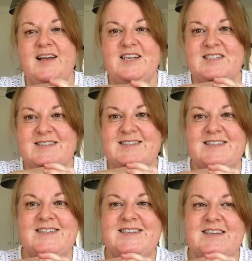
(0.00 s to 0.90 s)
It's
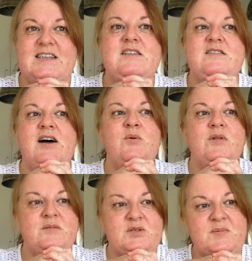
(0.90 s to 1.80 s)
just, I
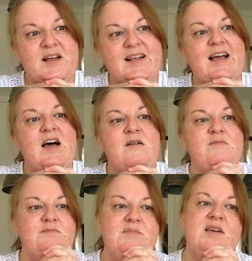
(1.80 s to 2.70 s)
want them to be able to
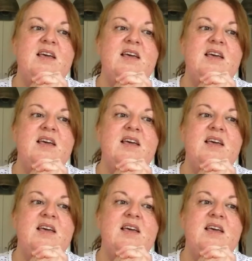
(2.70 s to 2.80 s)
come,